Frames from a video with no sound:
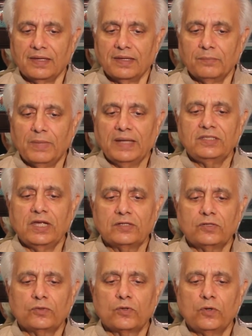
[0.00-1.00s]
My
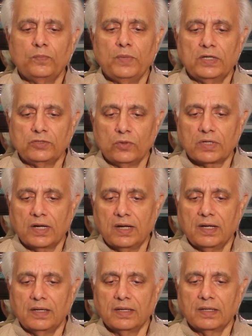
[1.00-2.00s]
theatre group
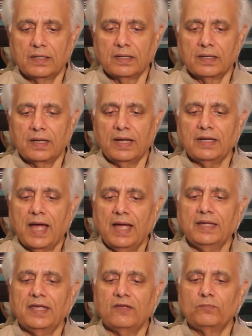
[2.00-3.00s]
Ajoka and
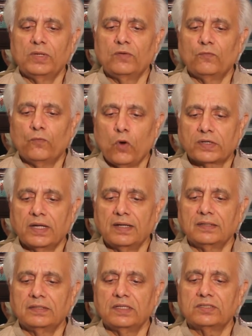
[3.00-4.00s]
I have been
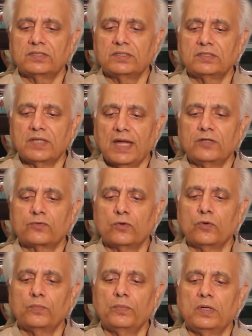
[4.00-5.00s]
walking this
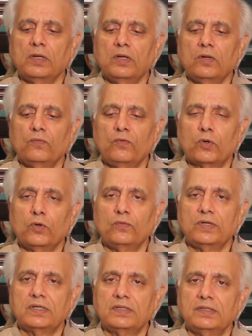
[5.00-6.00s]
tightrope for
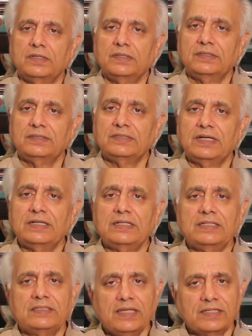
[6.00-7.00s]
over
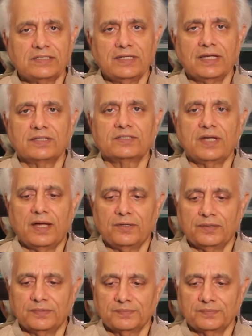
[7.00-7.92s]
36 years now.